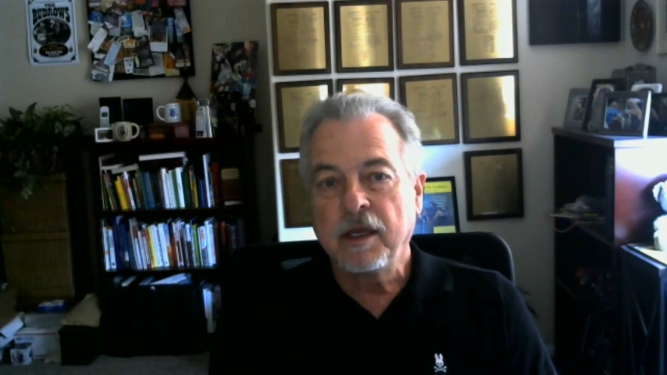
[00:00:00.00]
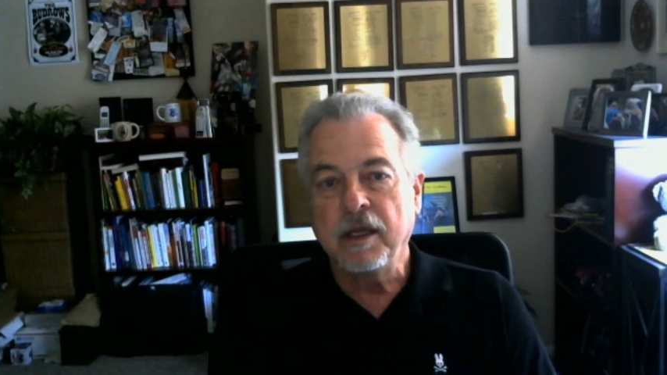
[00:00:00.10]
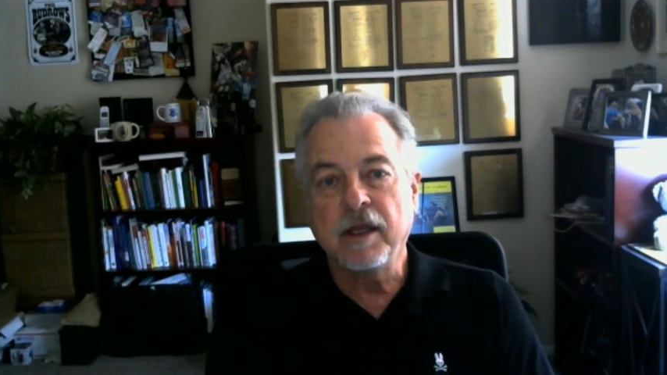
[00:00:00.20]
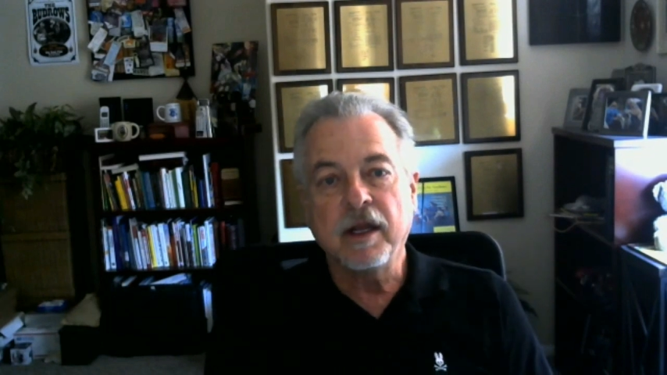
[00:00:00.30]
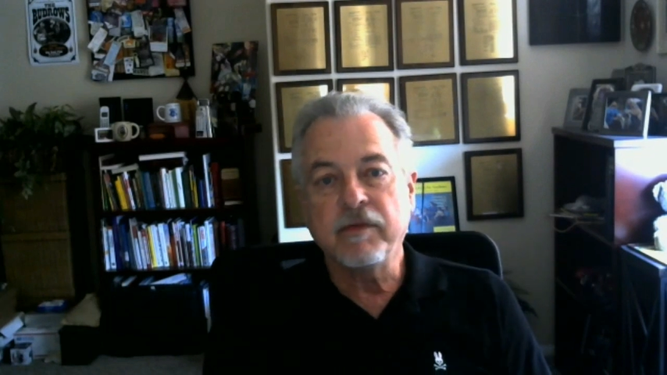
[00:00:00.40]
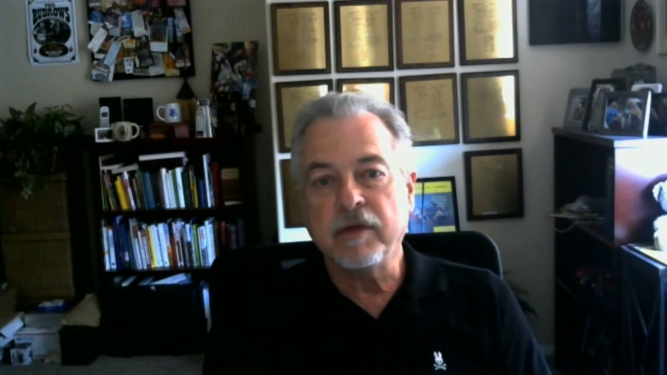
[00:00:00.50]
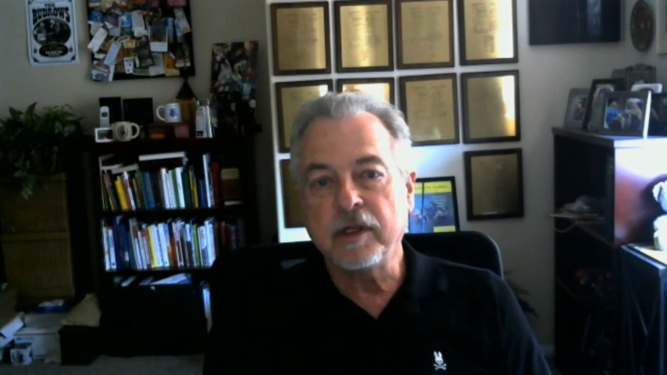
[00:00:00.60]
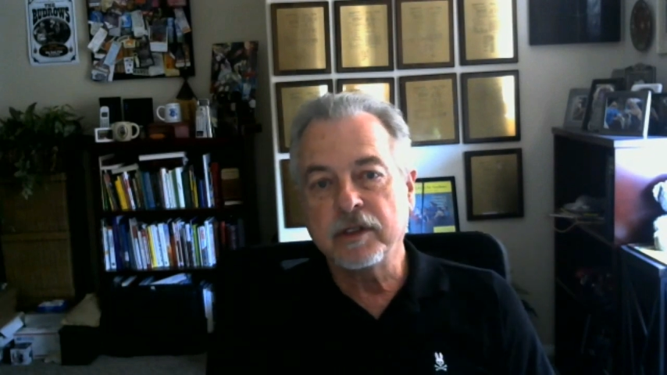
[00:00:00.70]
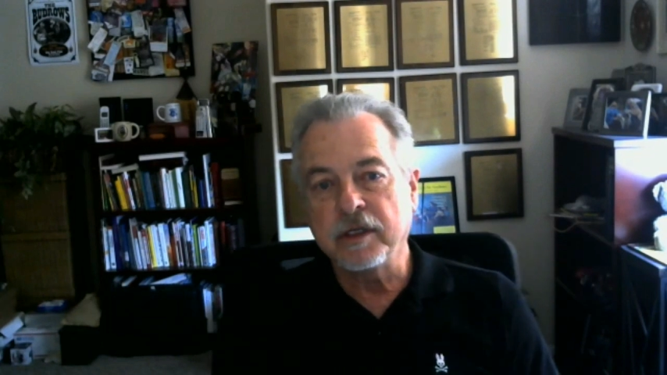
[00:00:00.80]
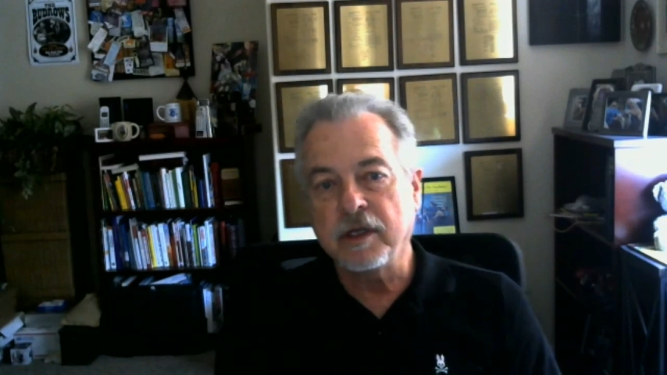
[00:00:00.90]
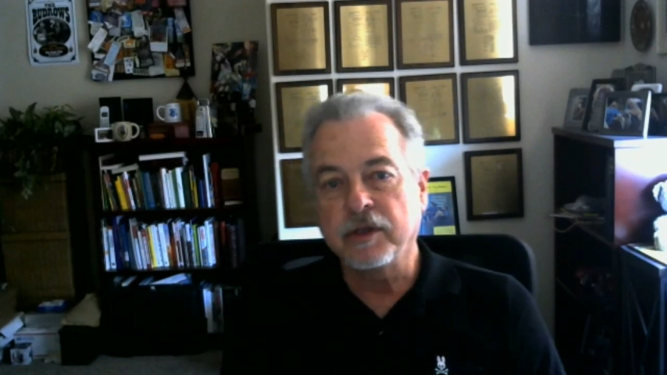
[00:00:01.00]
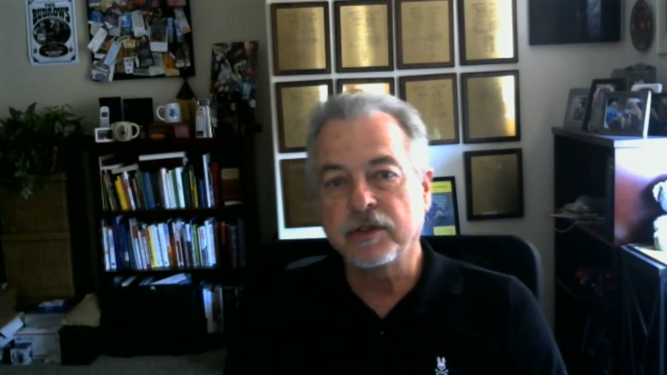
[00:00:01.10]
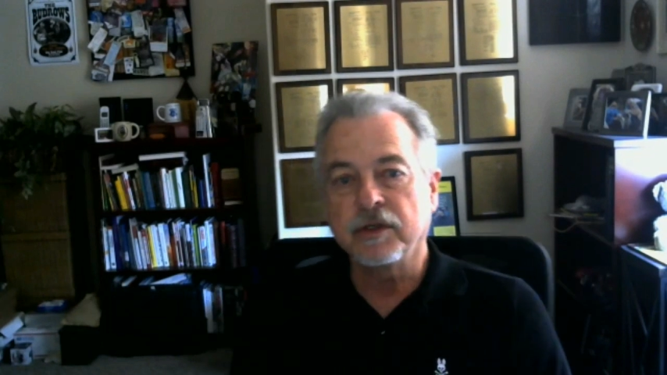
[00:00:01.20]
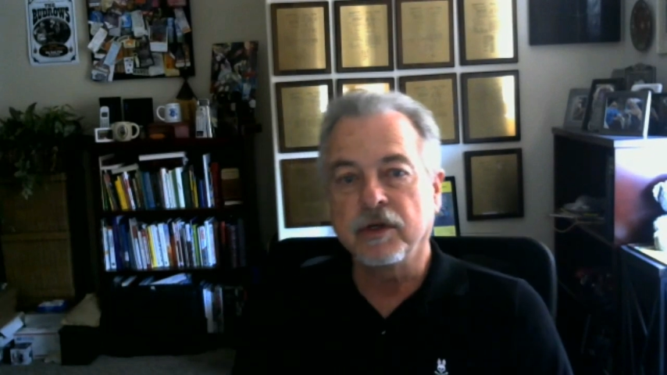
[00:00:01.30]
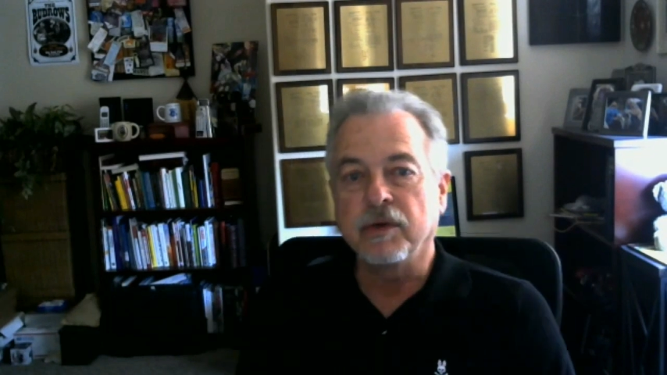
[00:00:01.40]
And then I eventually
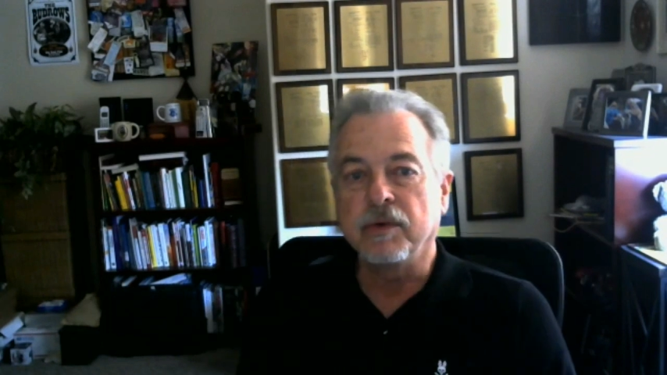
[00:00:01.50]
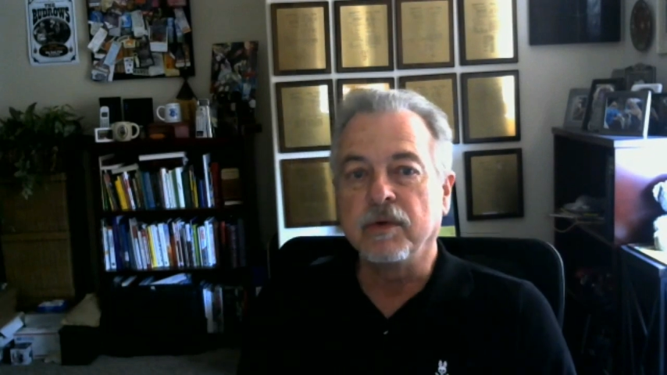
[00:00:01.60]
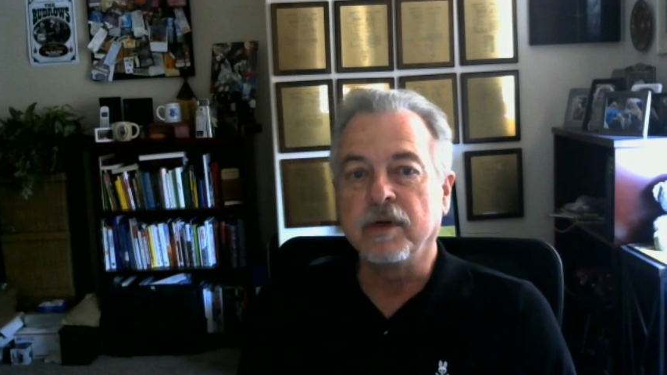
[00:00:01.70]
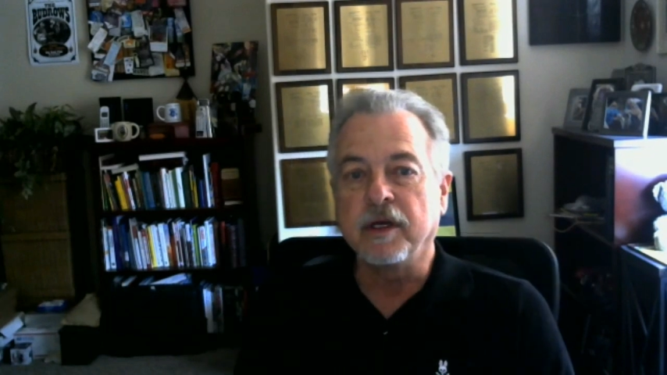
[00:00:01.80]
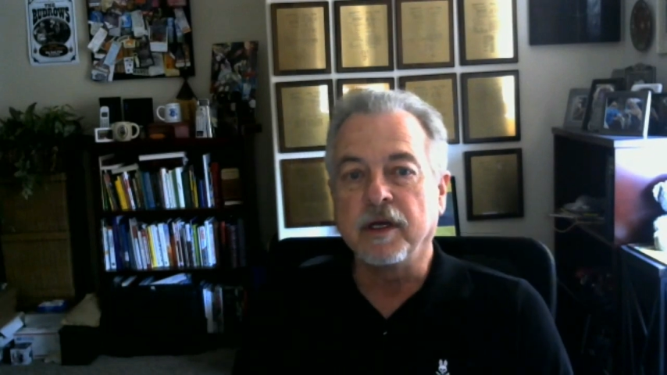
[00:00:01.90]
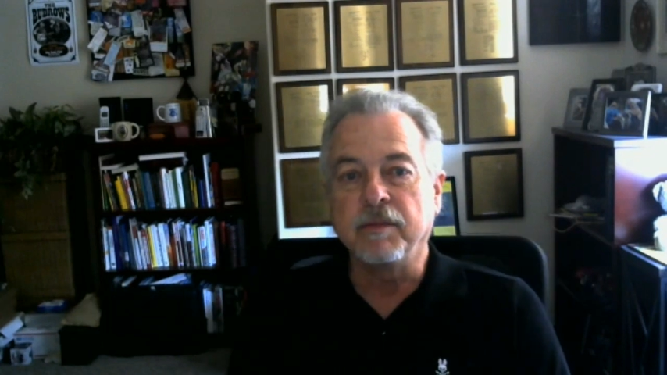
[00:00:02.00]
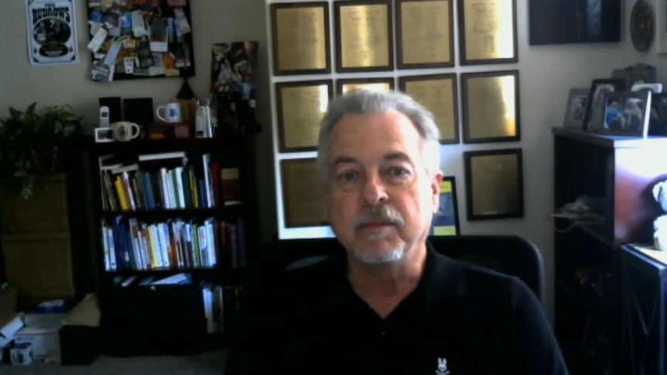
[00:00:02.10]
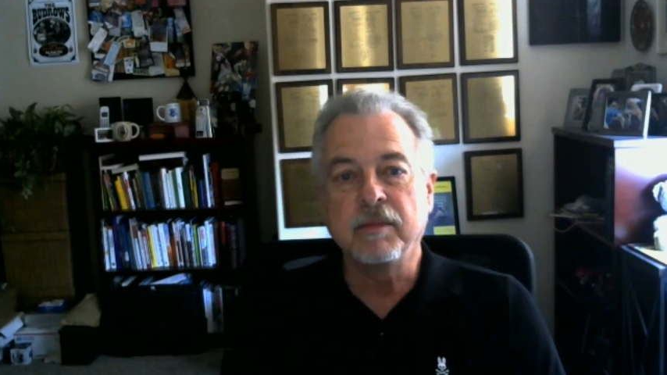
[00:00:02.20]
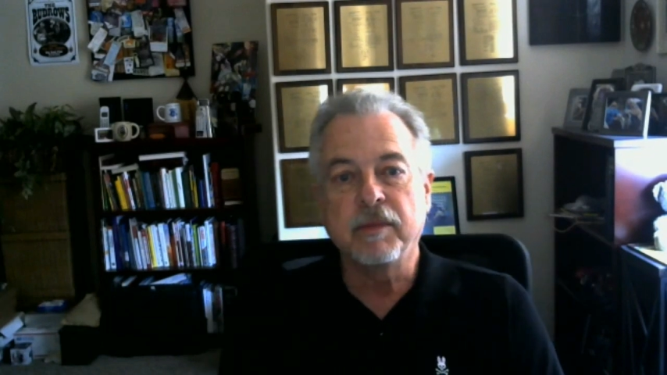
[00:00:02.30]
also,